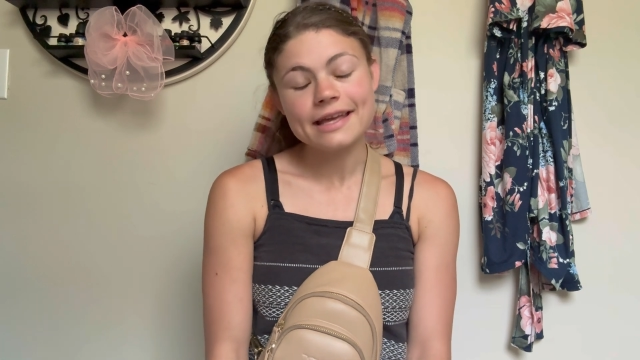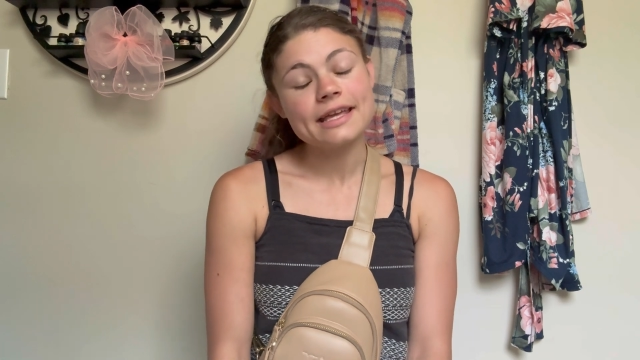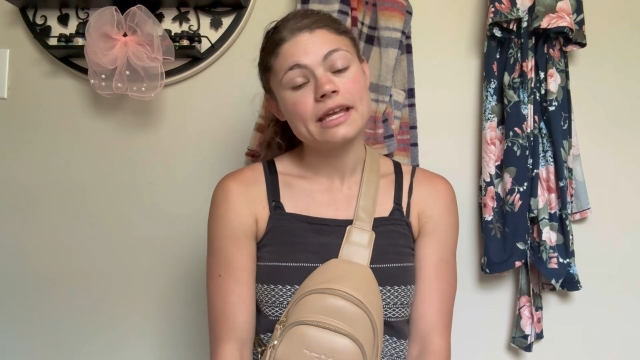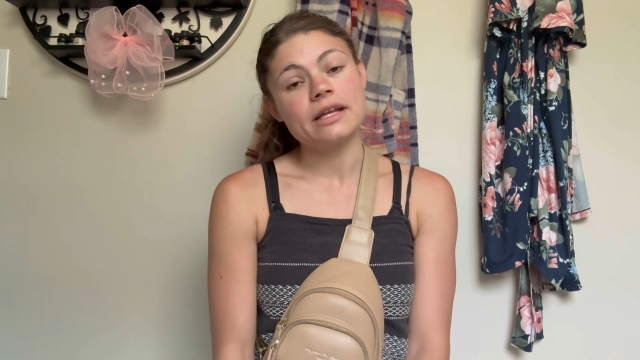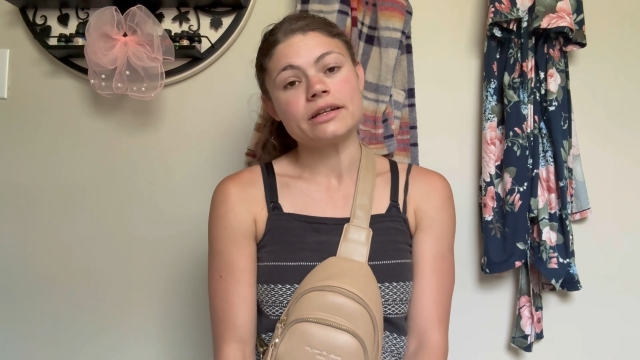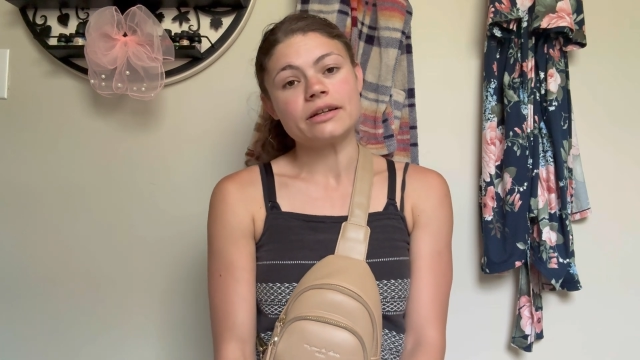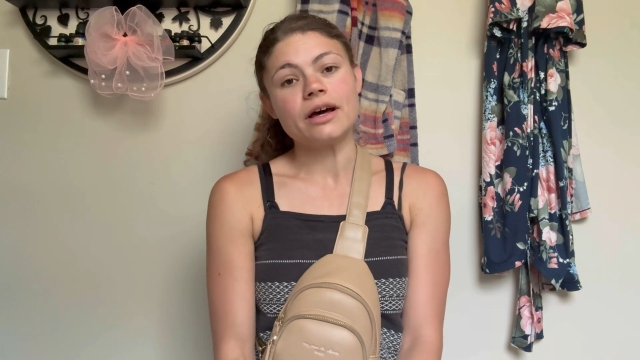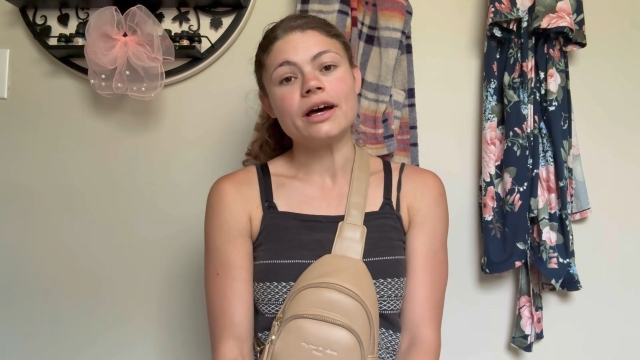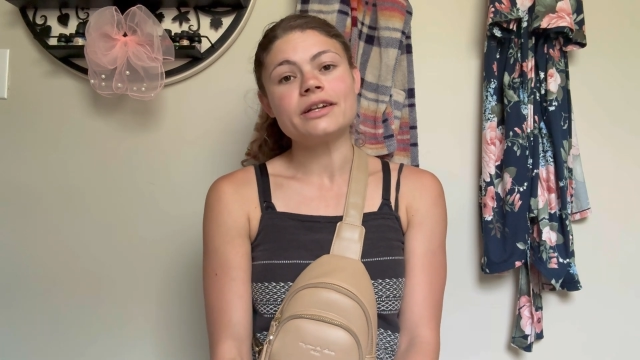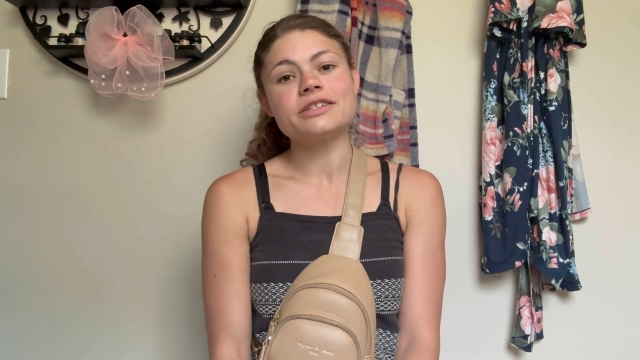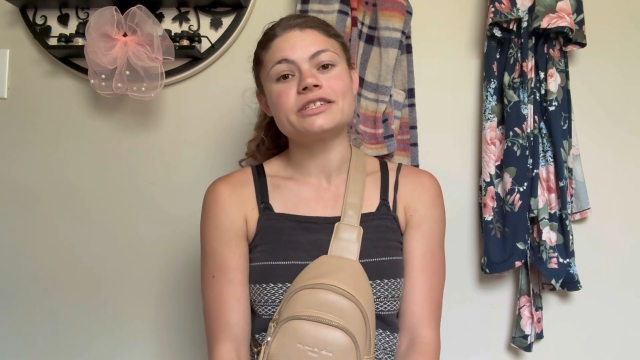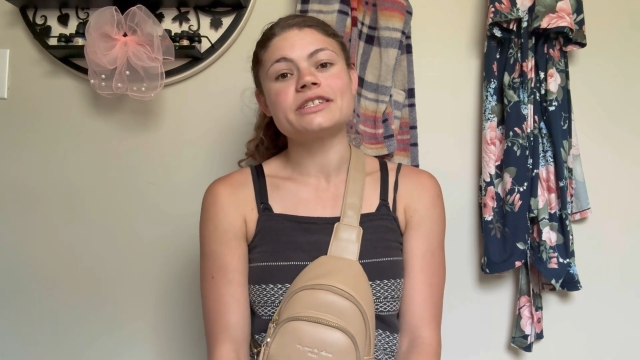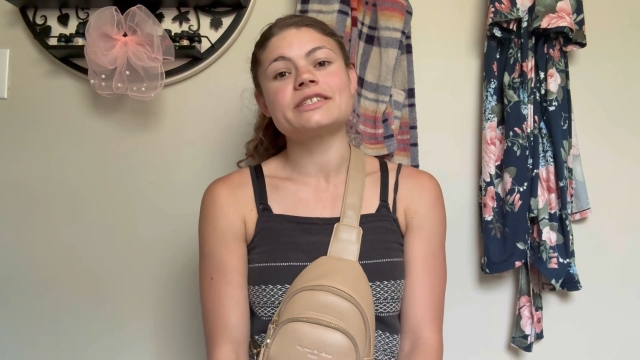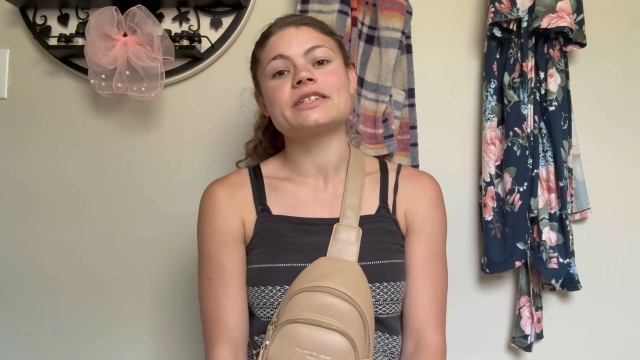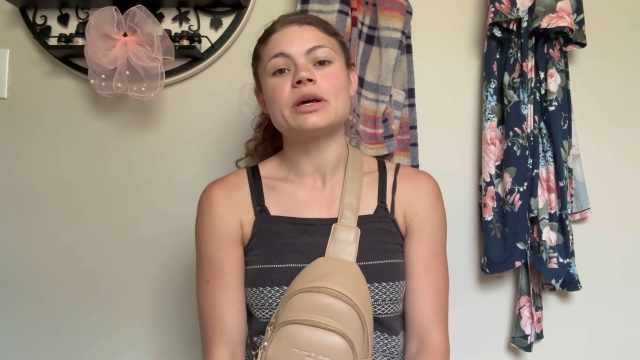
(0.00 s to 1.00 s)
cannot
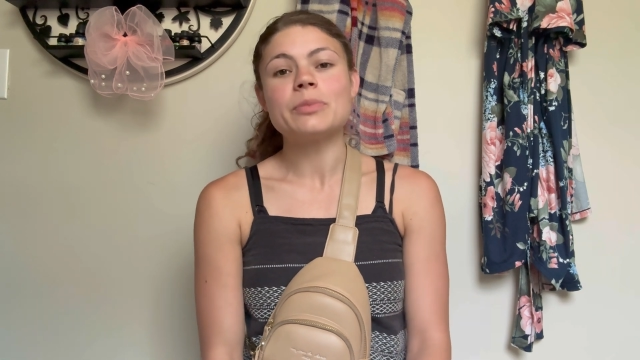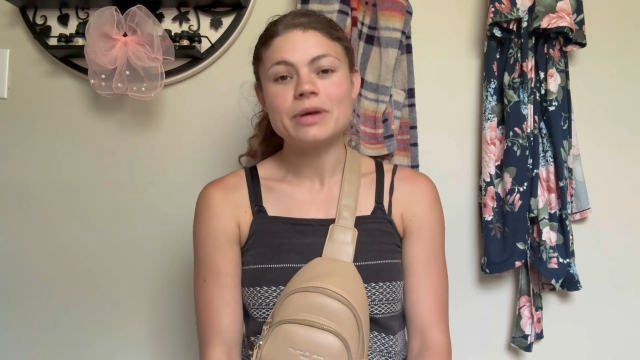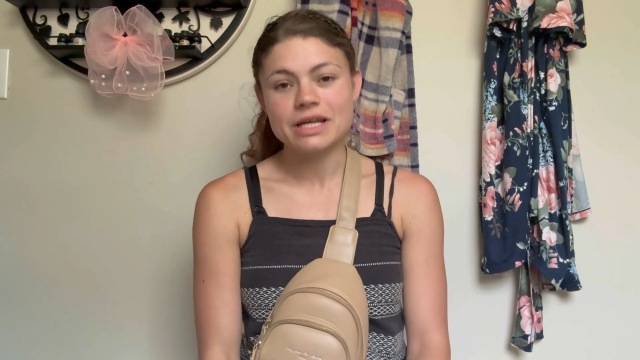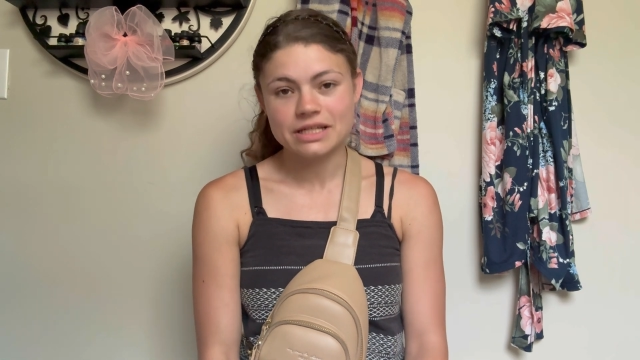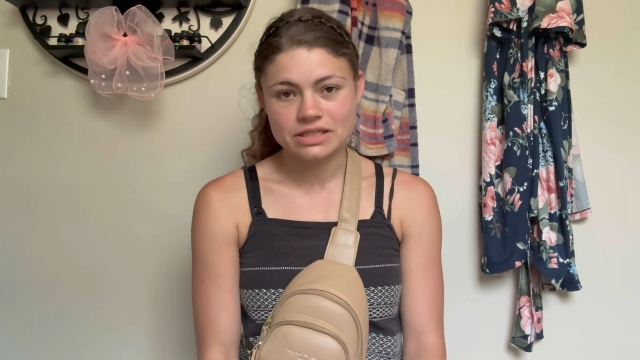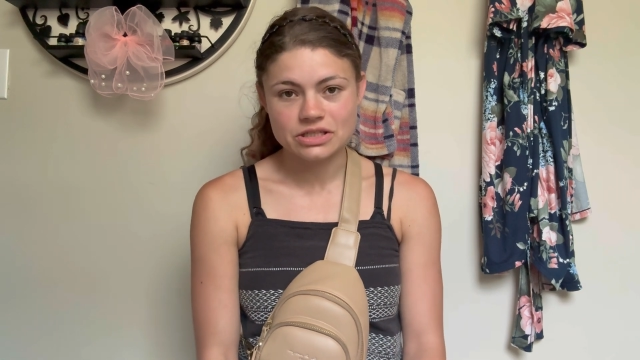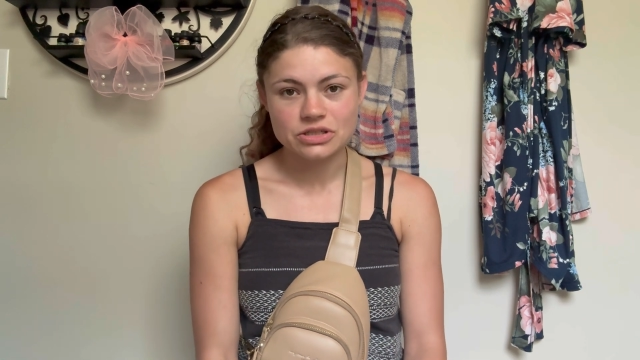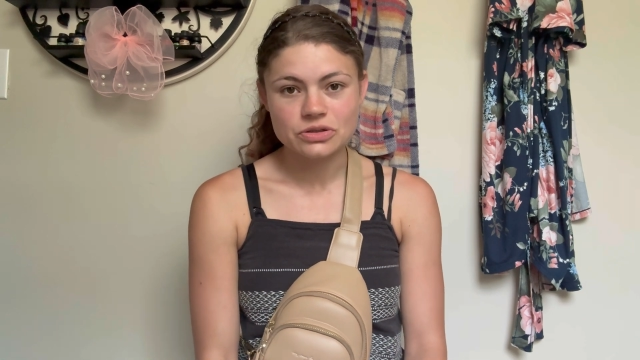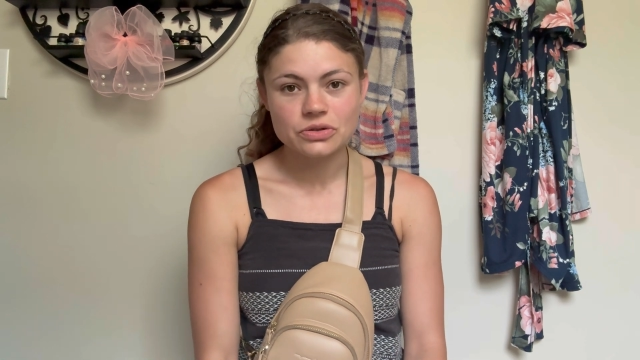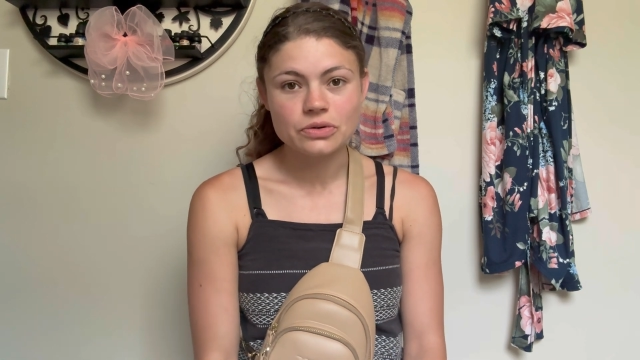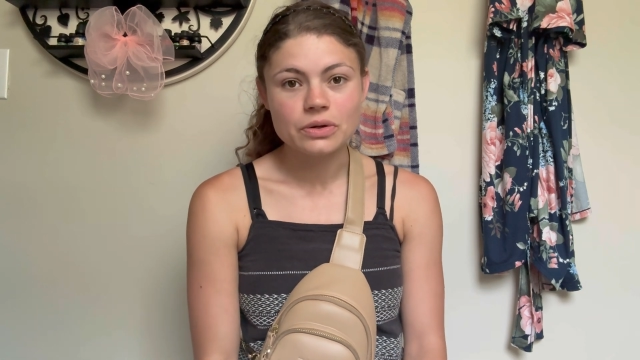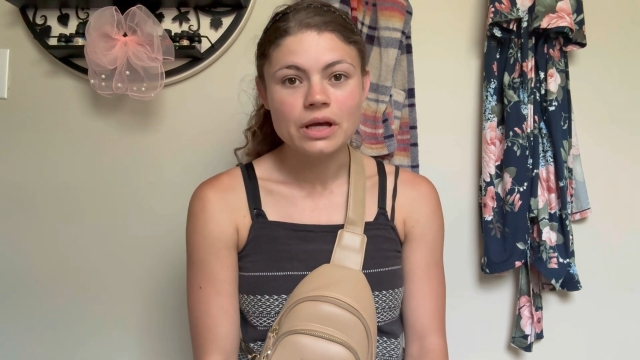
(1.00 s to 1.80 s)
just commit to